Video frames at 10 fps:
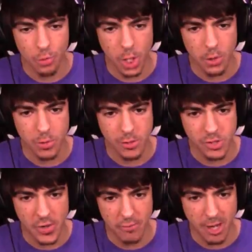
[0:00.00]
Ooh whoa, you
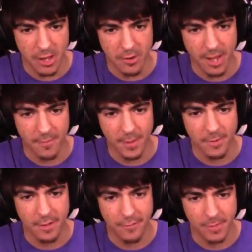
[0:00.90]
so low. I
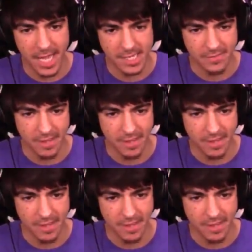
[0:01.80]
remember you from last